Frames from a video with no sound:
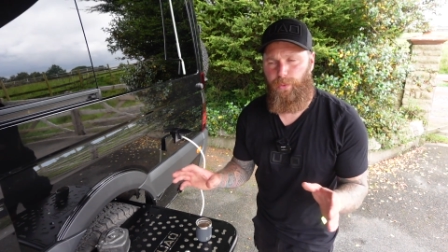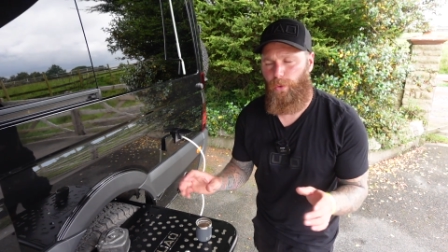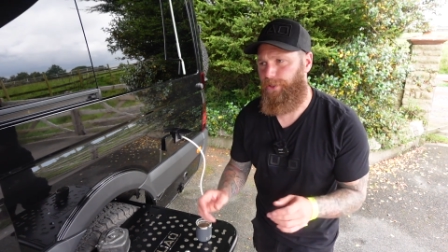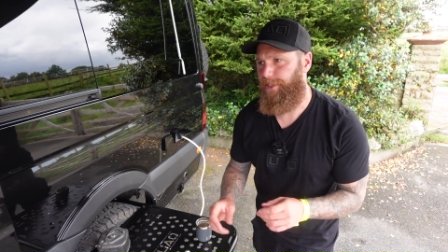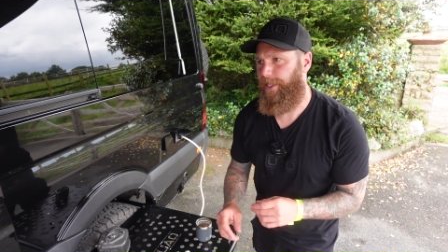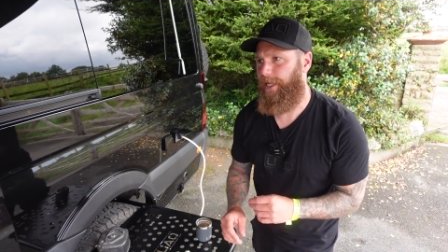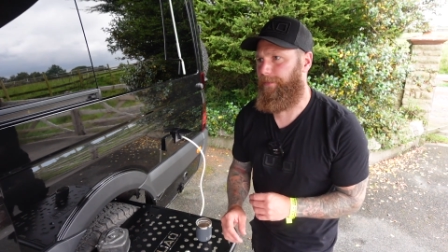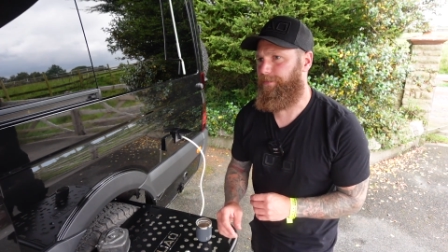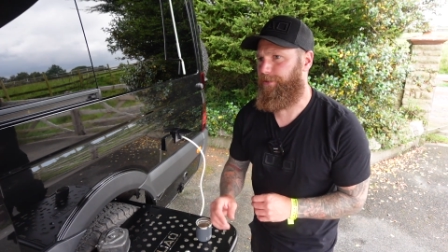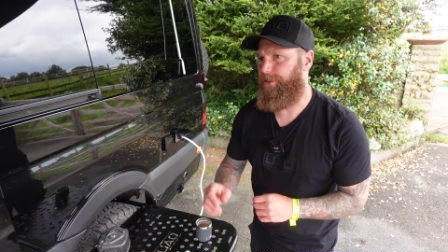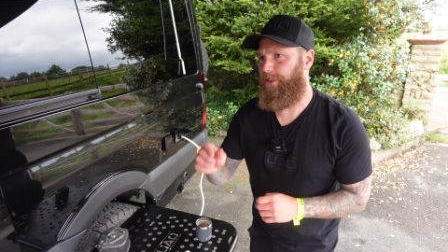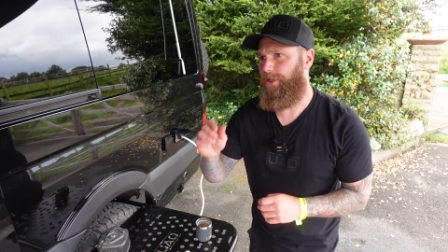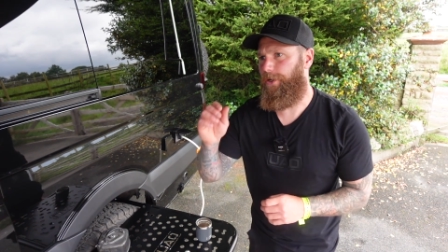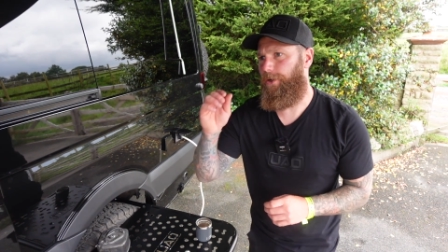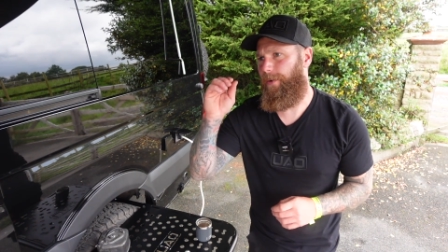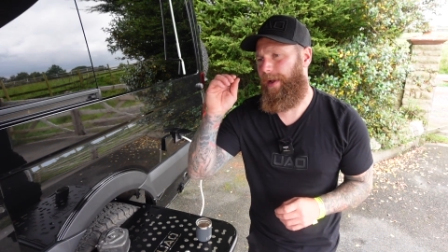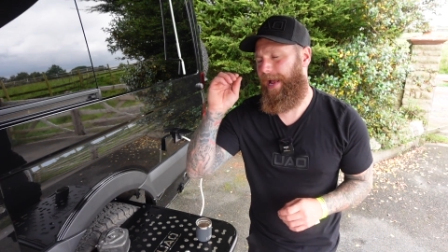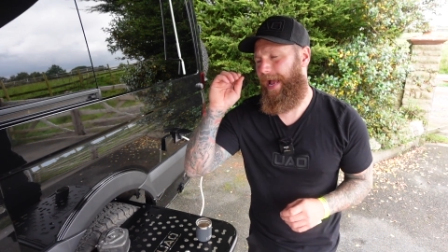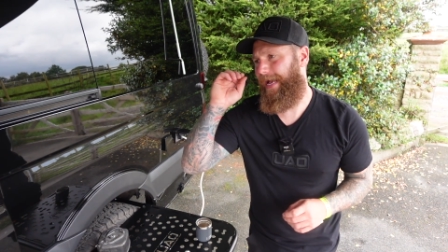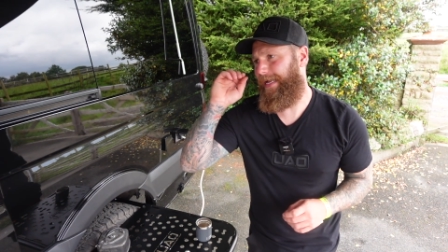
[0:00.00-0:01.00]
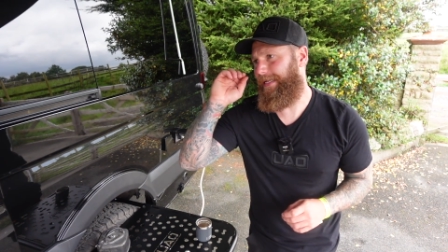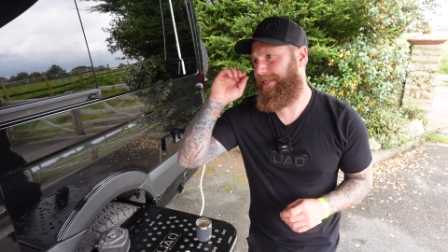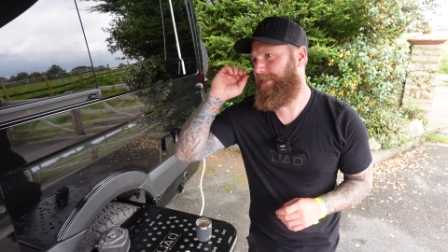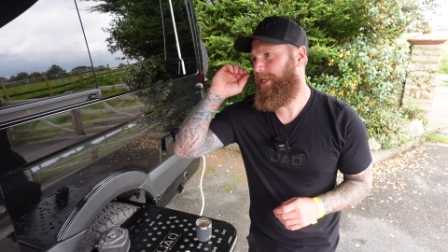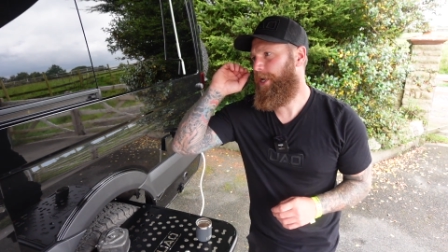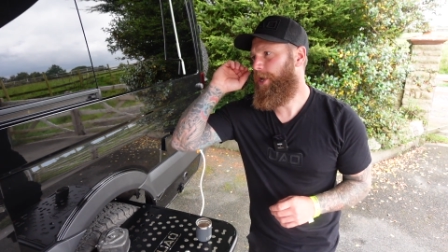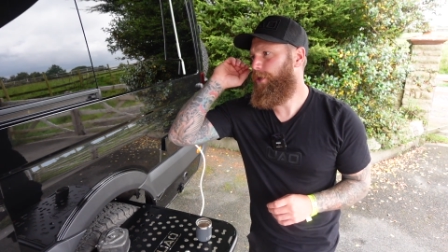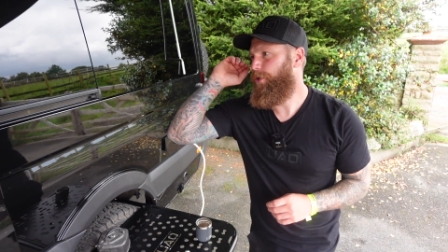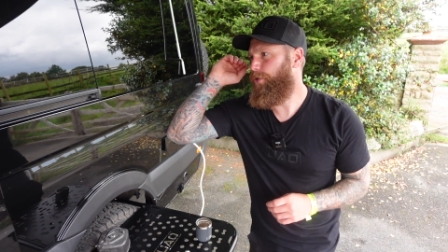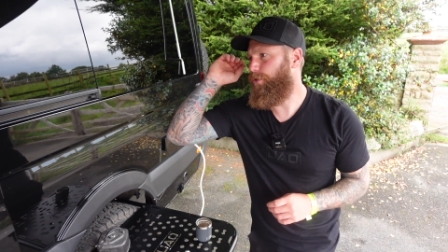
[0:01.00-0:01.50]
washing up to do, and
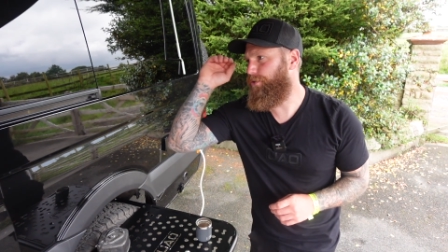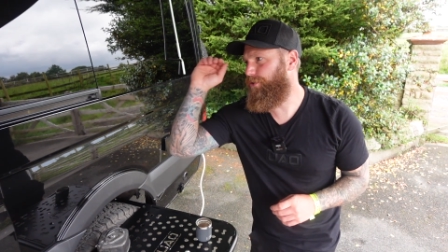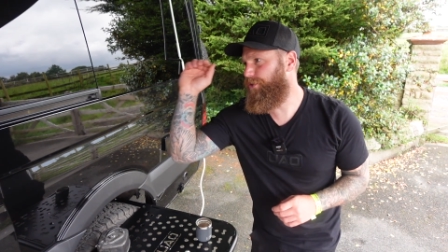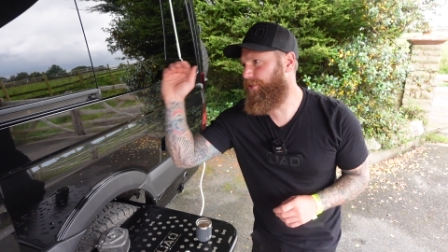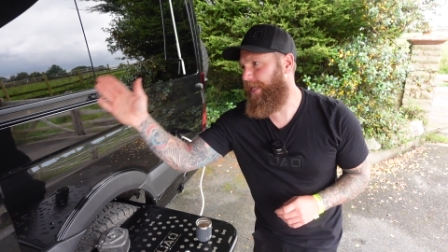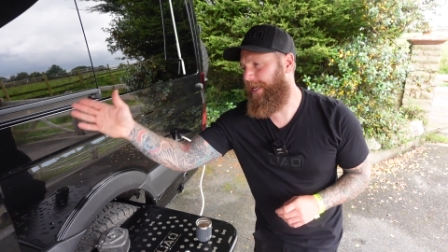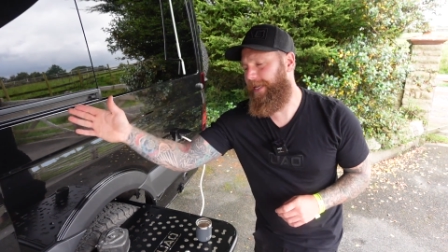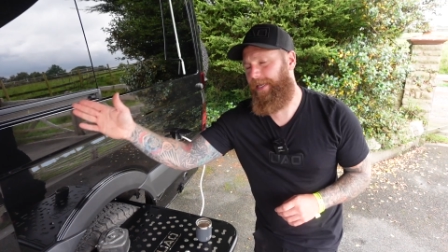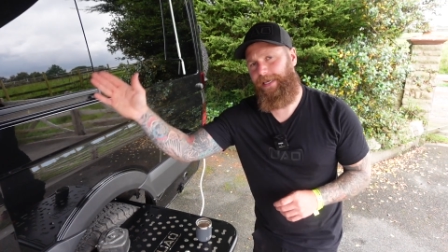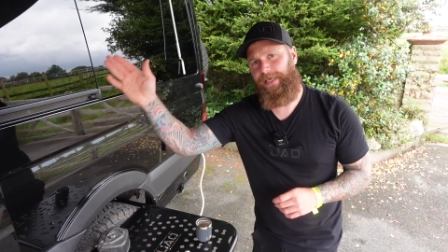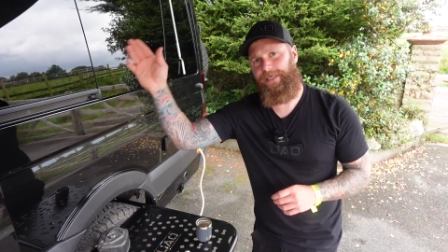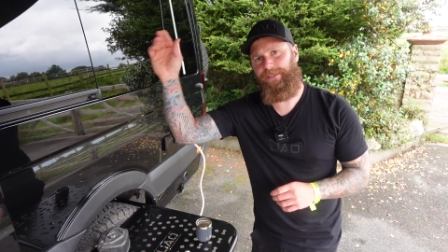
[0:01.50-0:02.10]
your sink